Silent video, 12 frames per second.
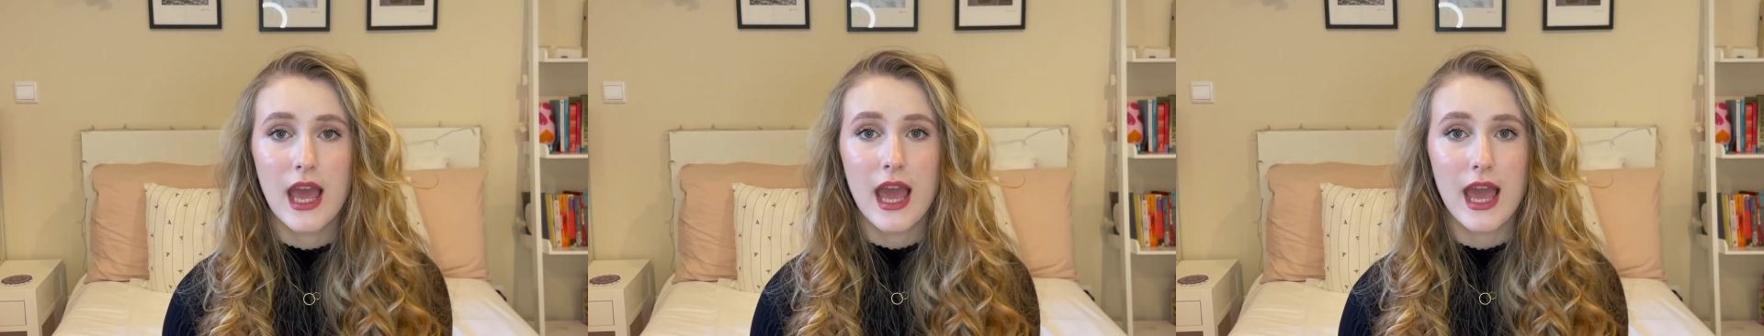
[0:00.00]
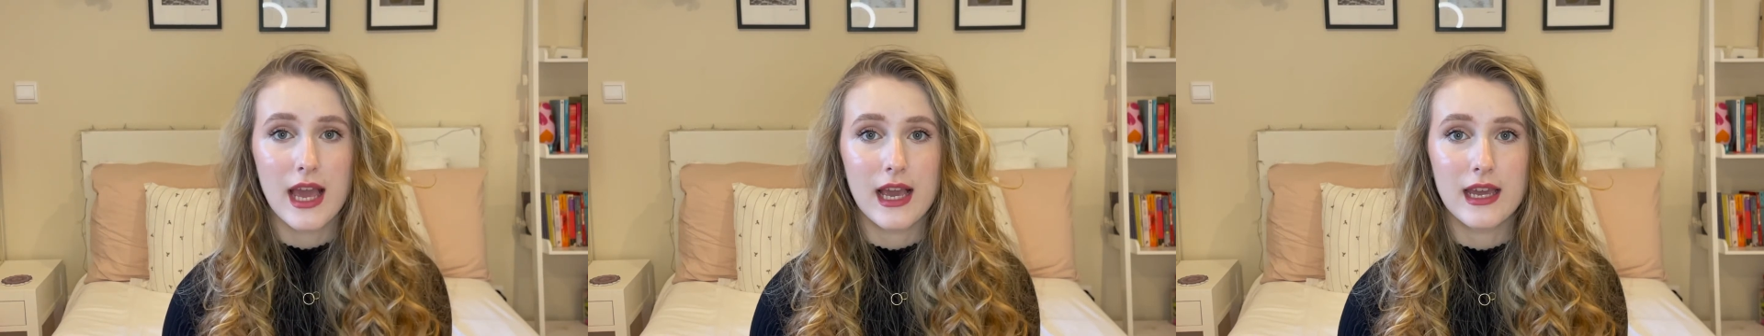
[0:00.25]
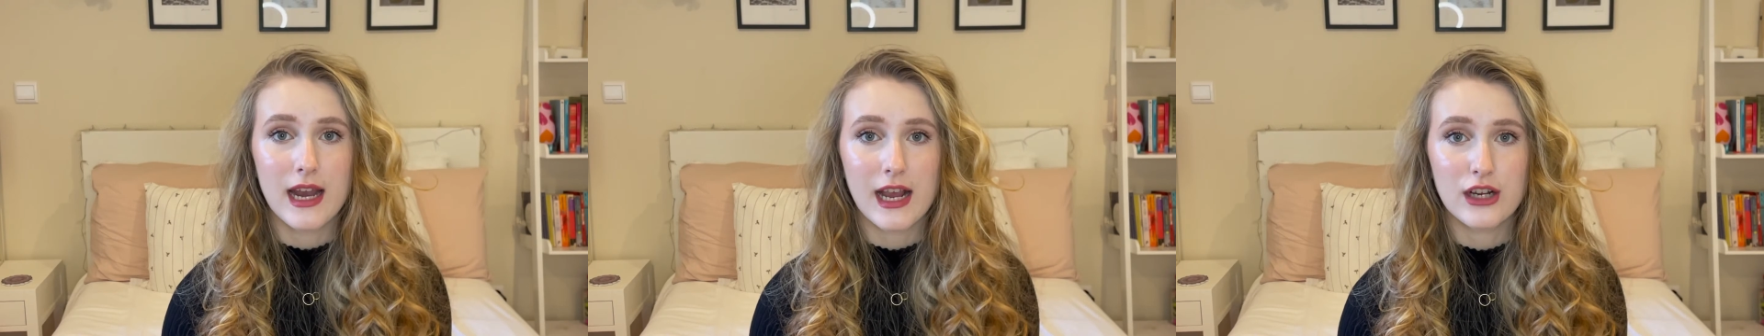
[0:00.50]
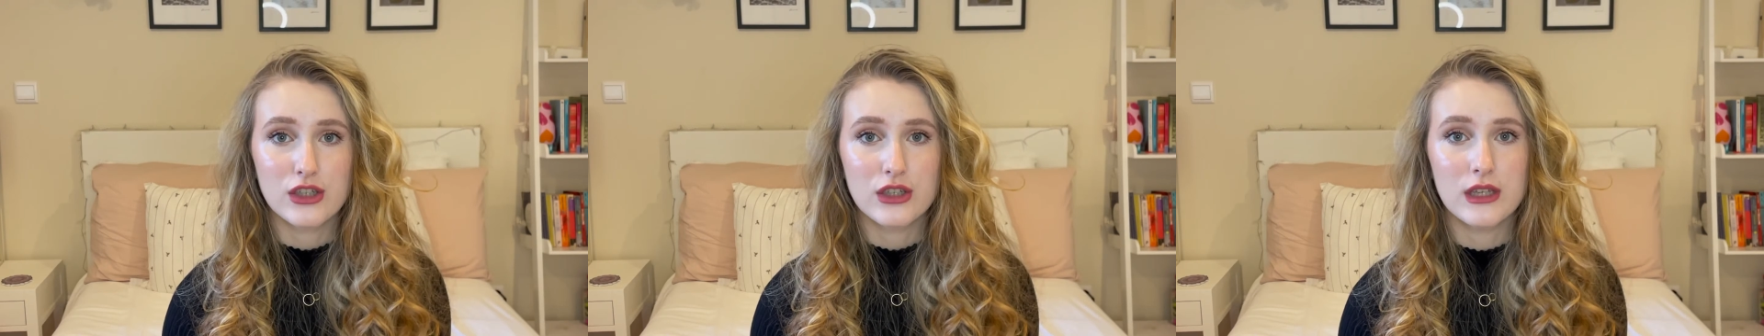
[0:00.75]
it can
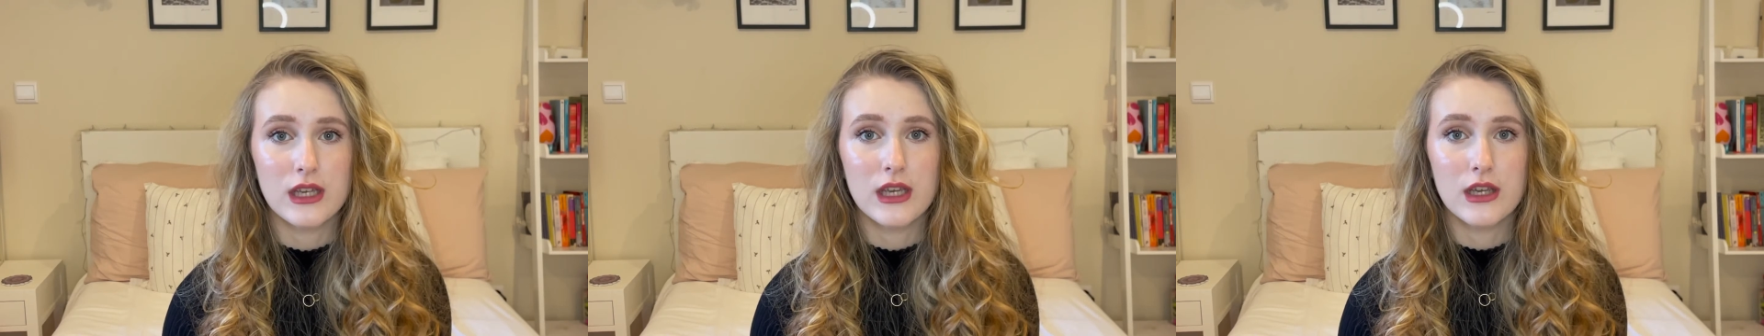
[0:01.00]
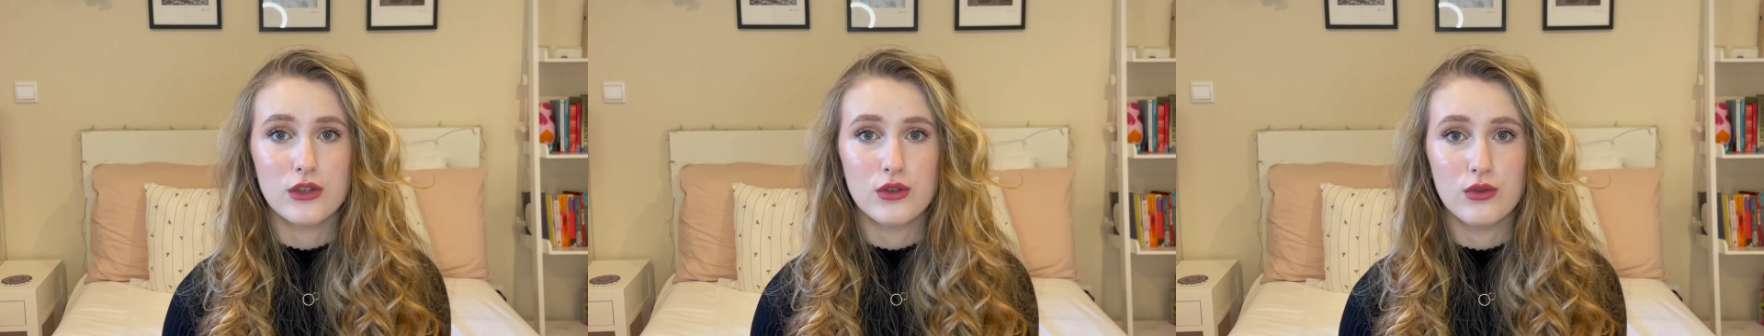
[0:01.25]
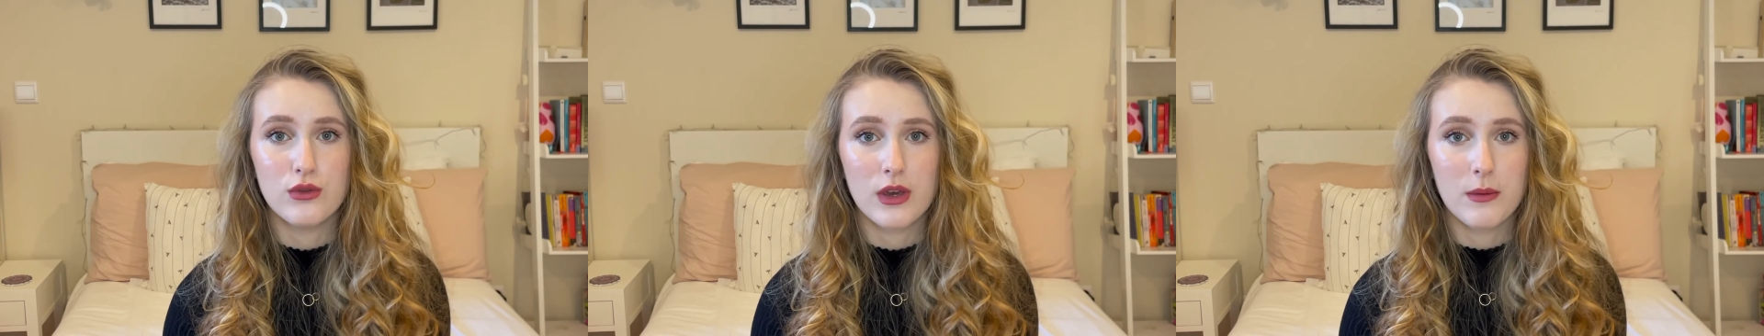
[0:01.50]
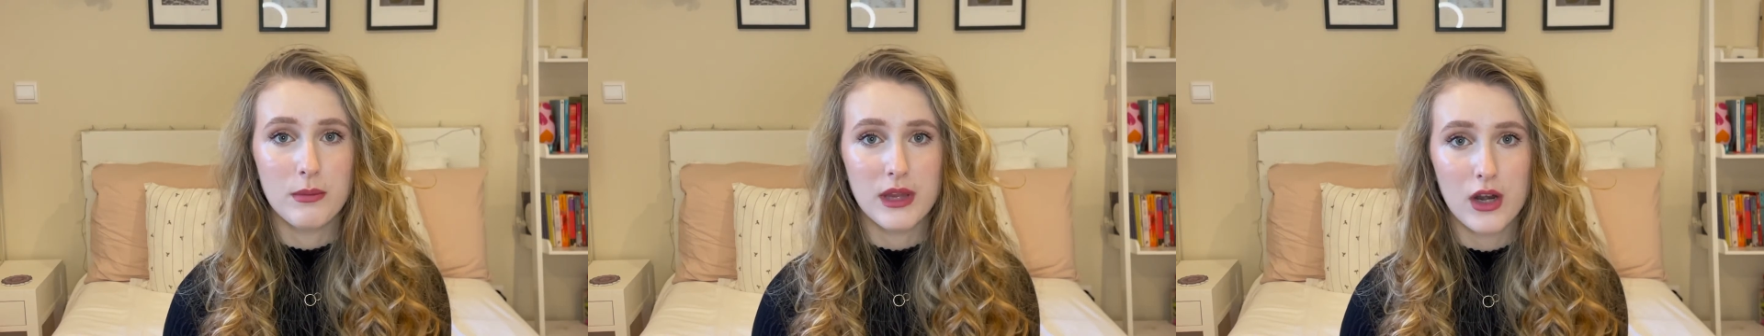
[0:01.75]
actually do the
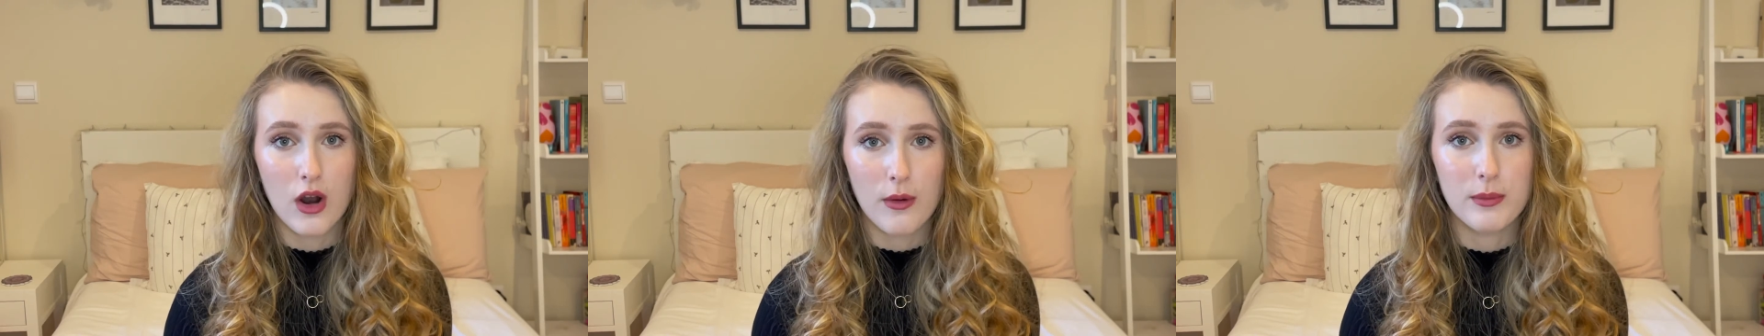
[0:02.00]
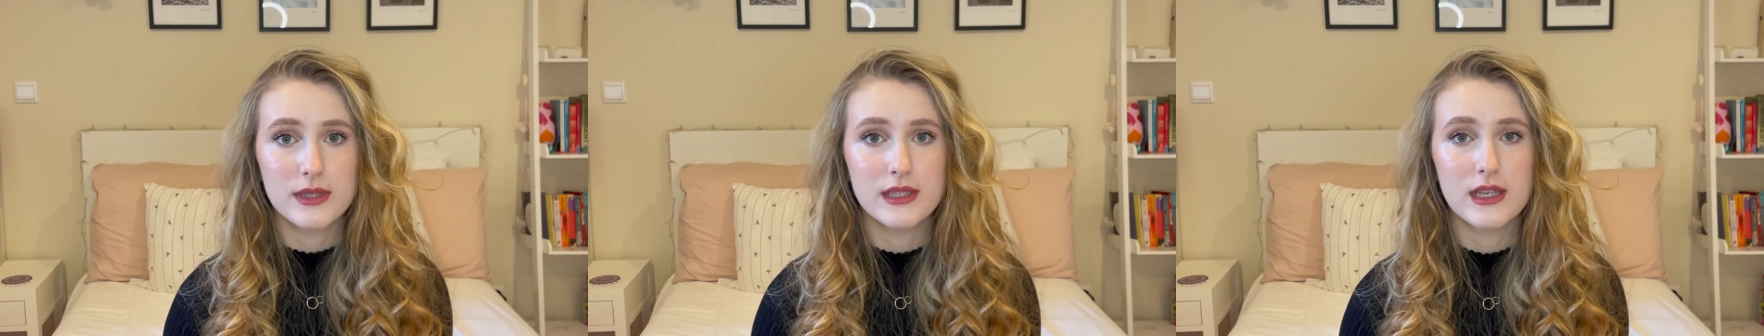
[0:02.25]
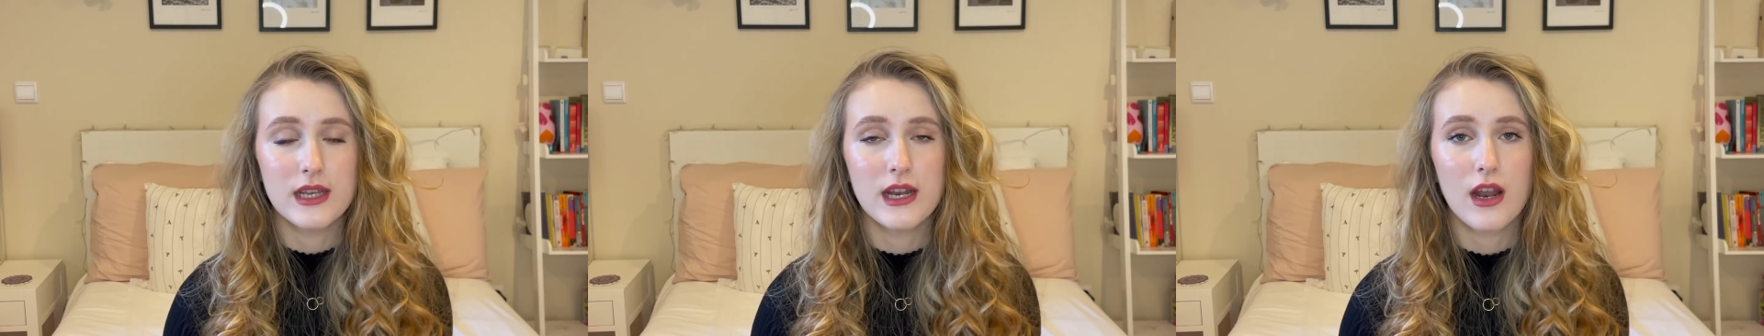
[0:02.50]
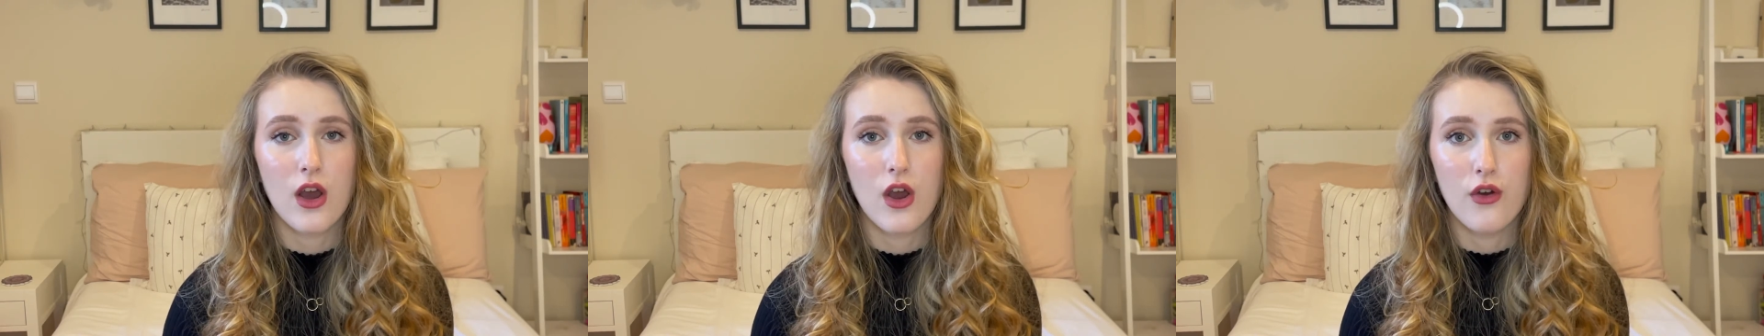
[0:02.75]
complete opposite
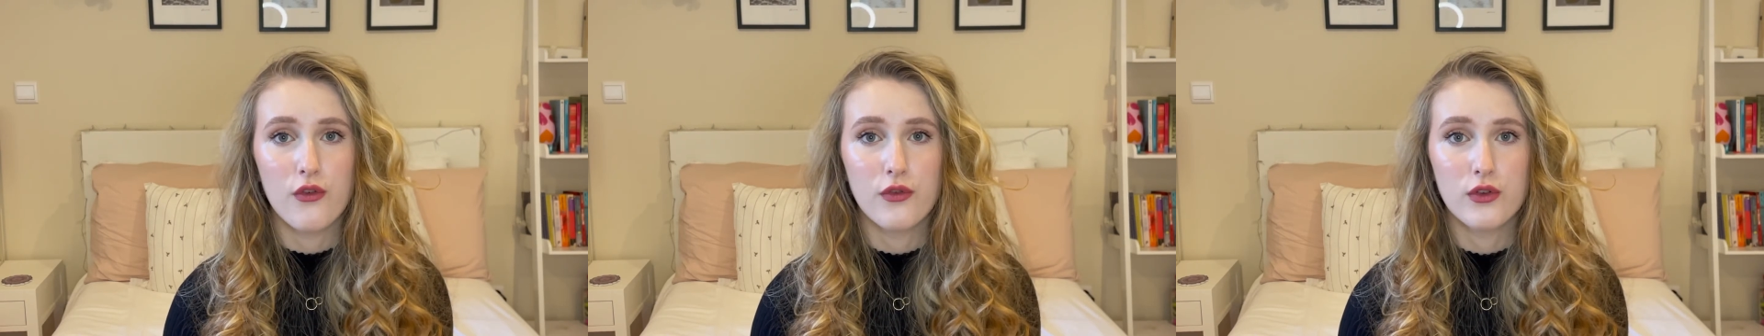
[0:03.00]
of